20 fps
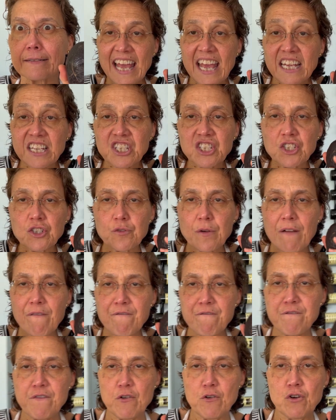Extra
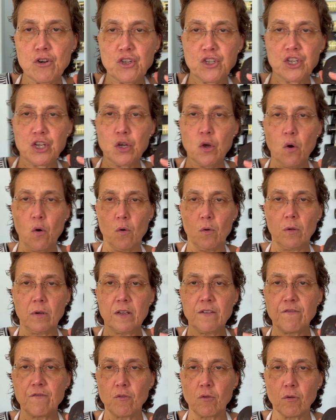virgin
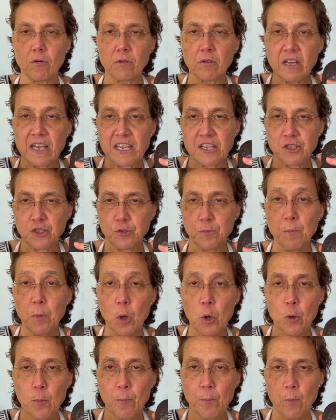olive oil
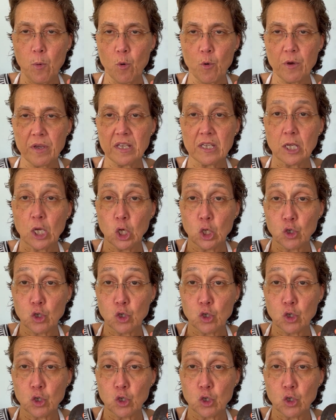smoke point